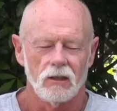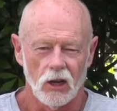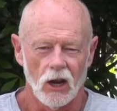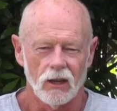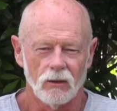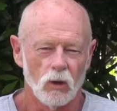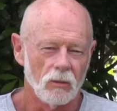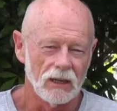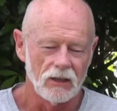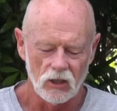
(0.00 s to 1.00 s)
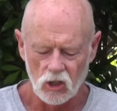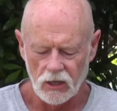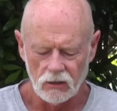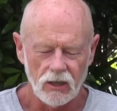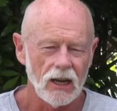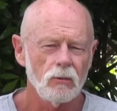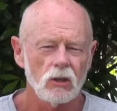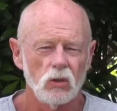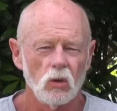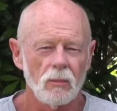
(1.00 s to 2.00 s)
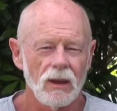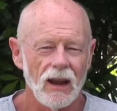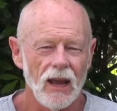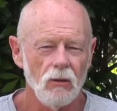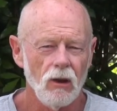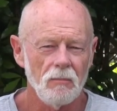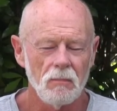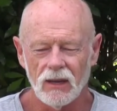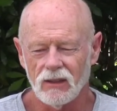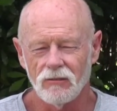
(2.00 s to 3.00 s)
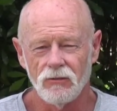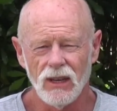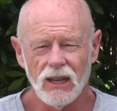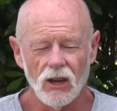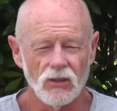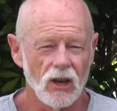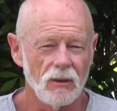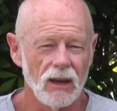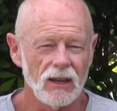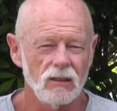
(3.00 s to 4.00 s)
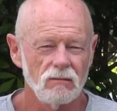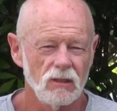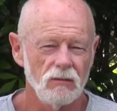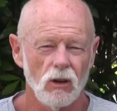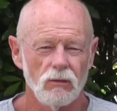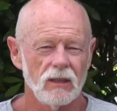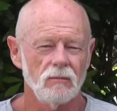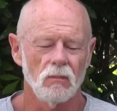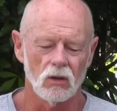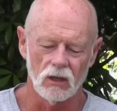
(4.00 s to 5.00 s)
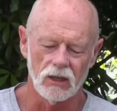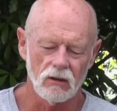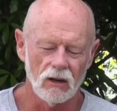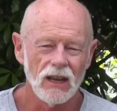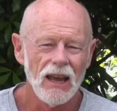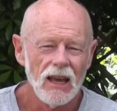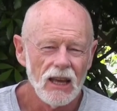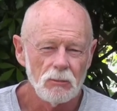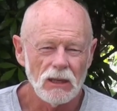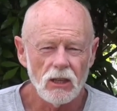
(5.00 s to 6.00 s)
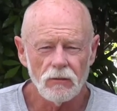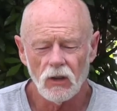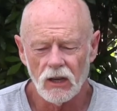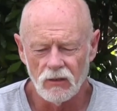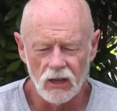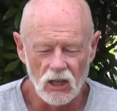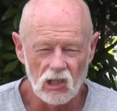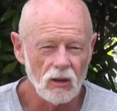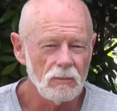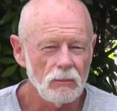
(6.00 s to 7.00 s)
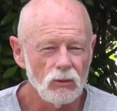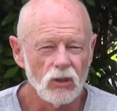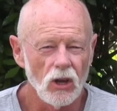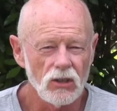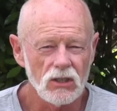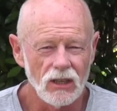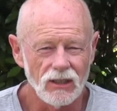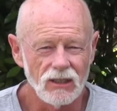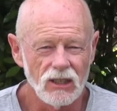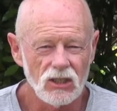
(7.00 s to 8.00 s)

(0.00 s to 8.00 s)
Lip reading: G'day, welcome back to the channel. Today I want to talk about how I make the videos I make involving model aircraft, especially the flight videos. A lot of people notice that this